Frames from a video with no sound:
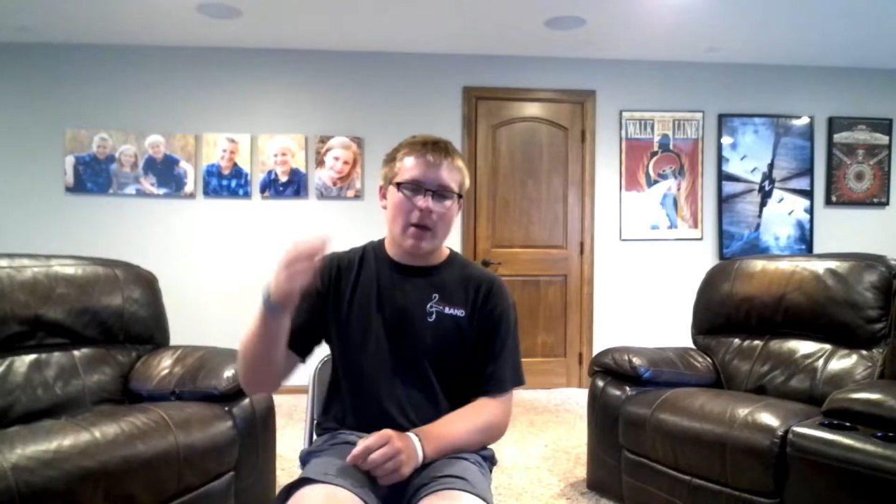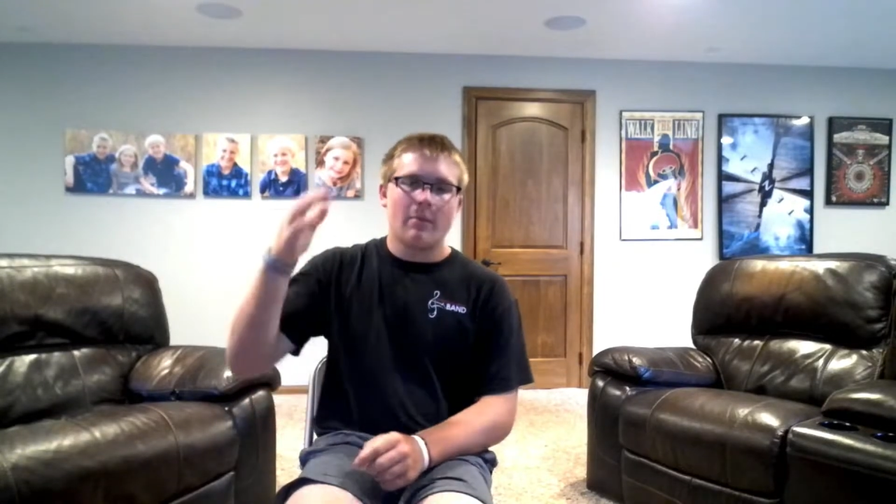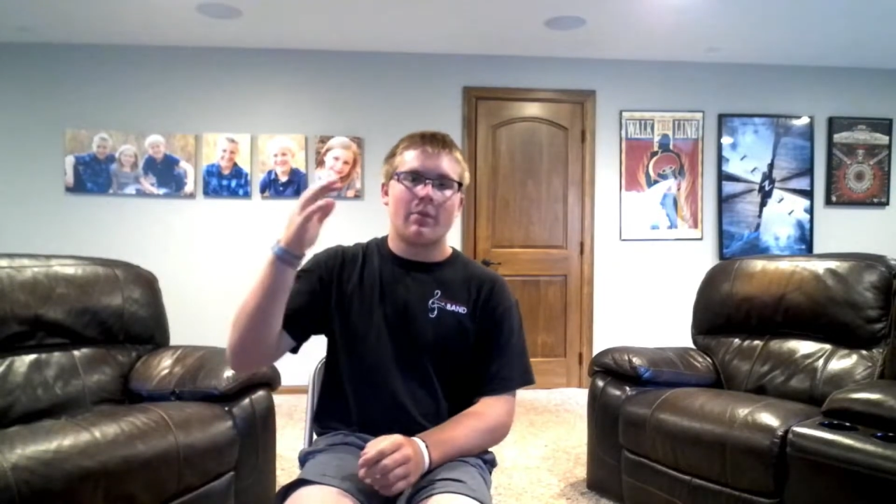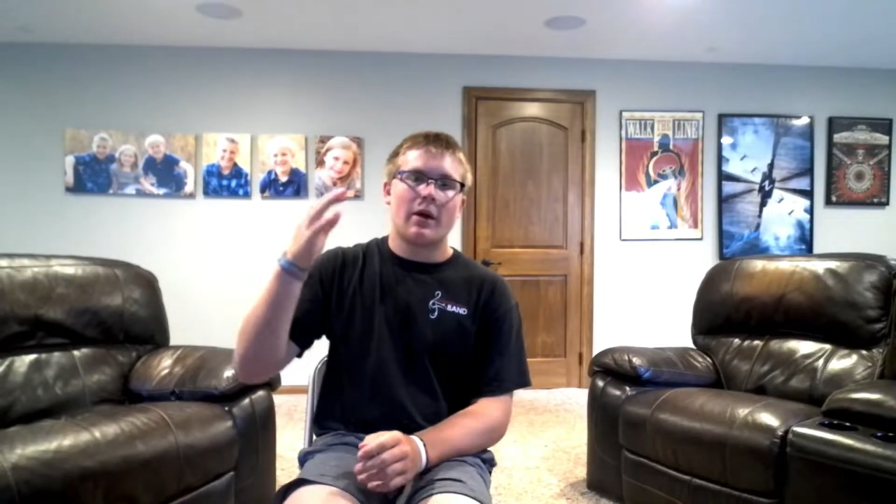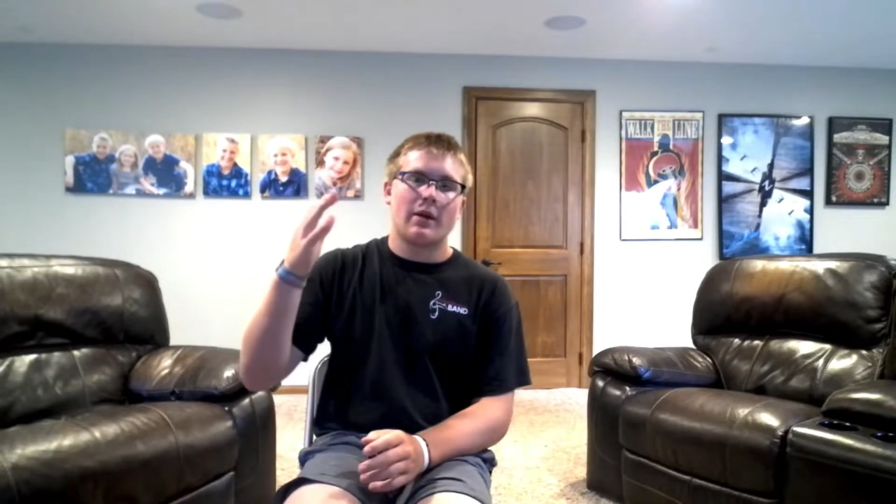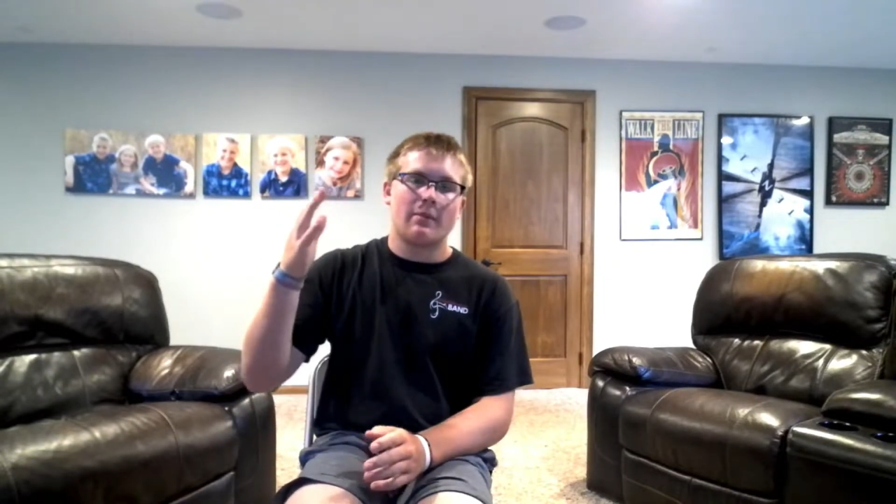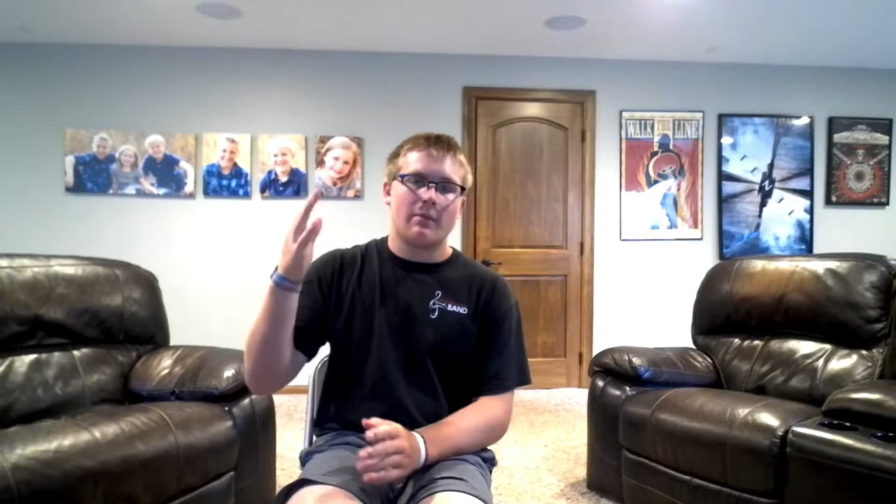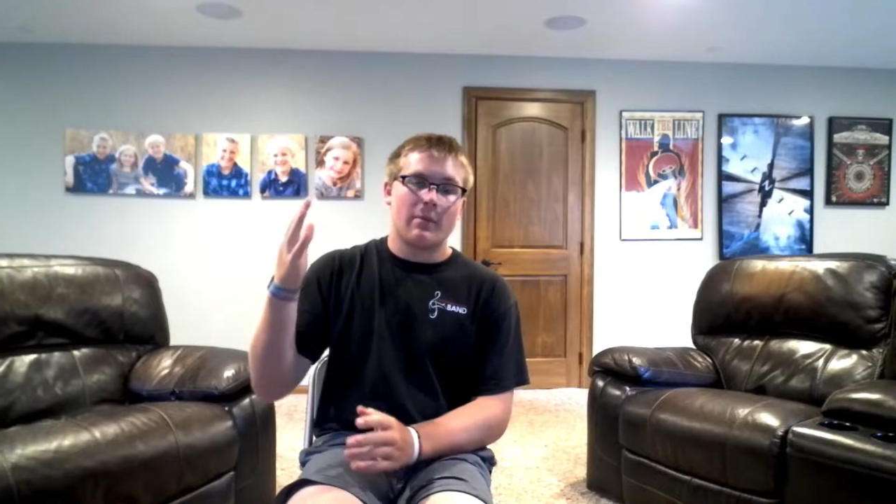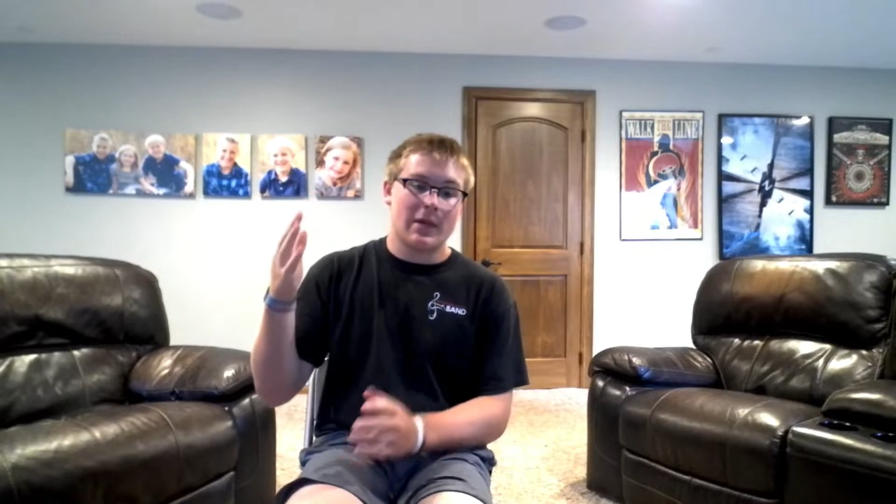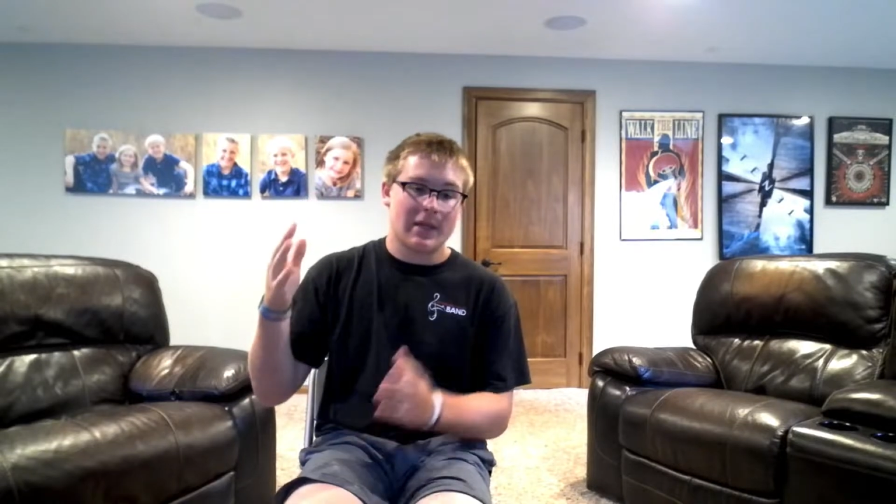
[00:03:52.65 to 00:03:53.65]
But
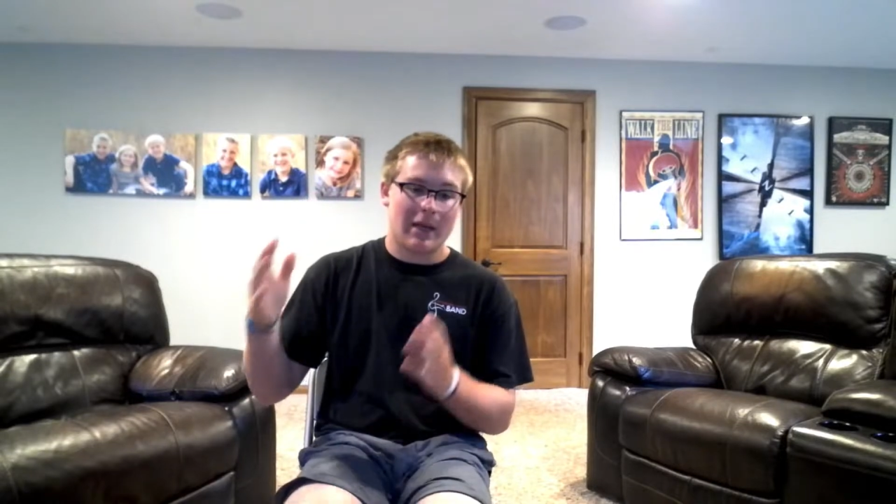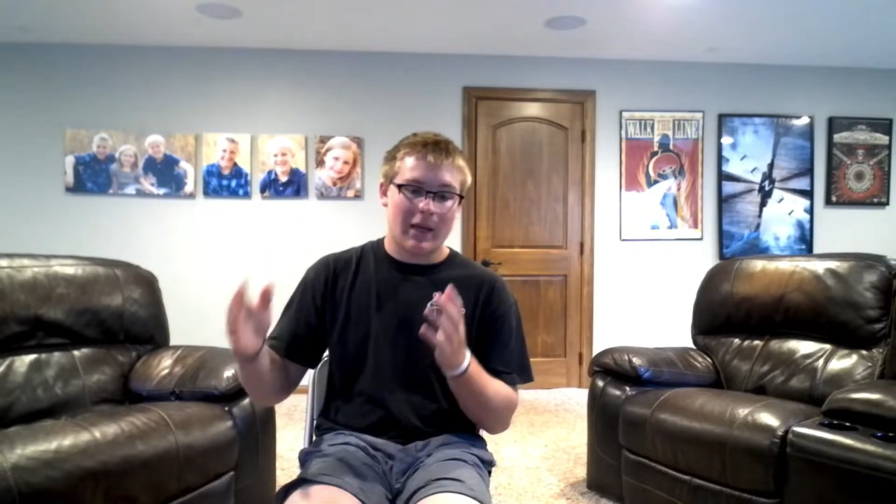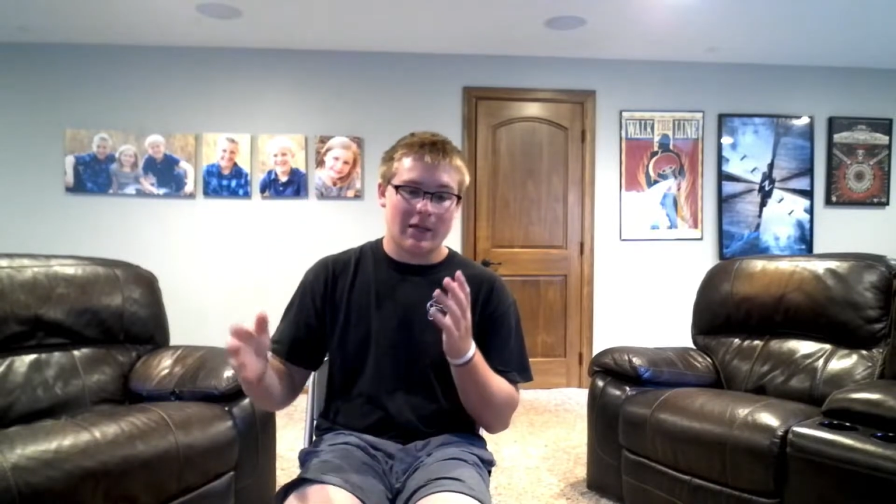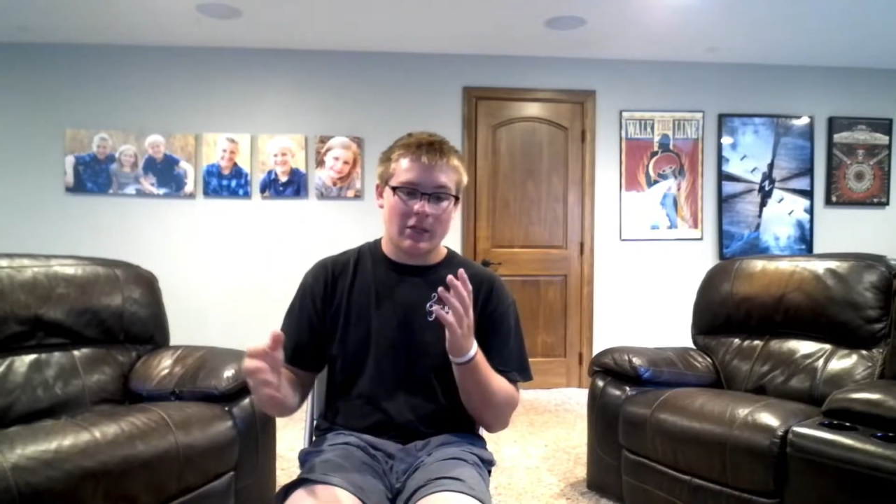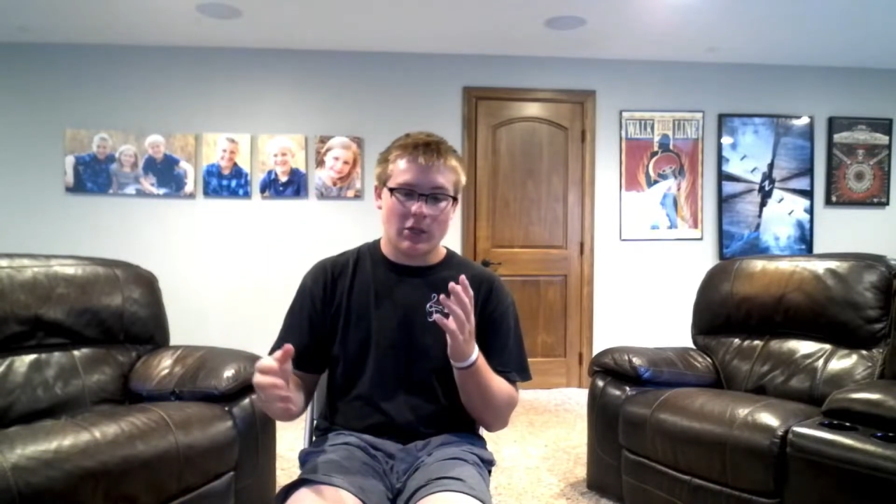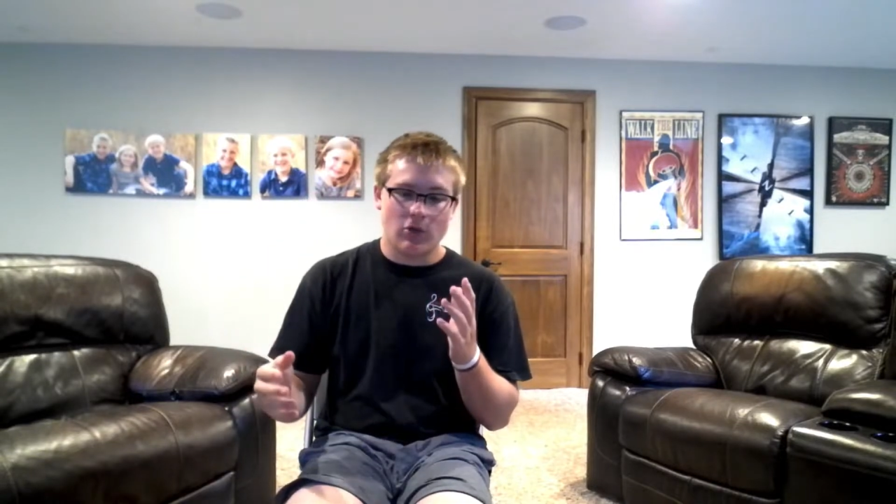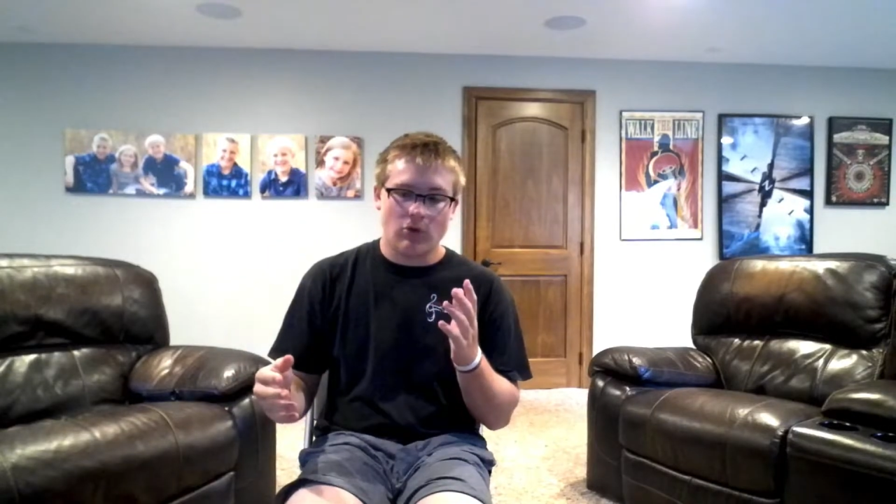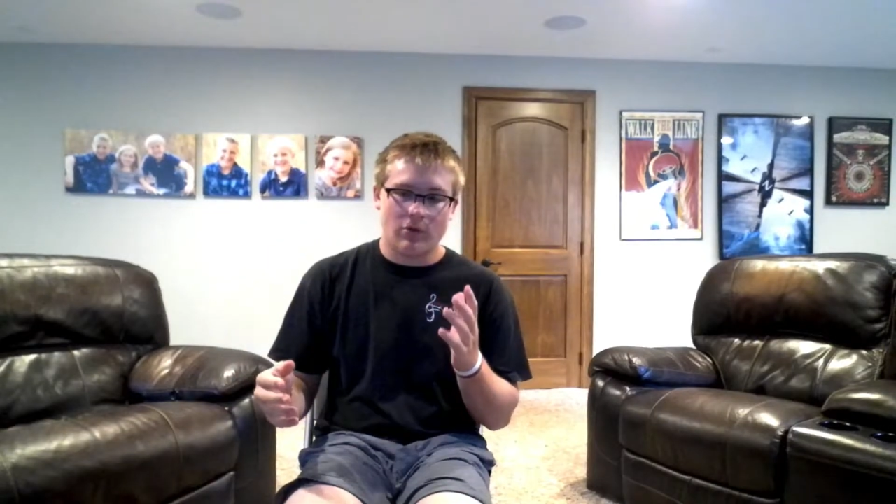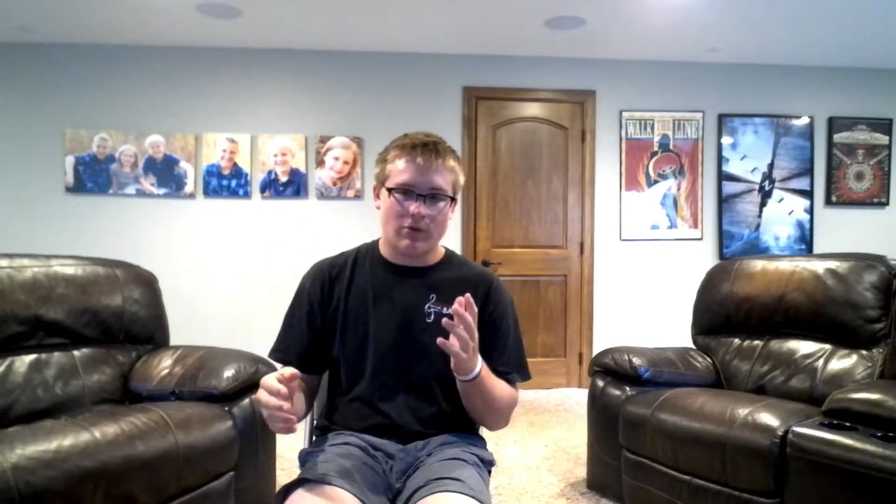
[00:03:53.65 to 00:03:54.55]
because I like to use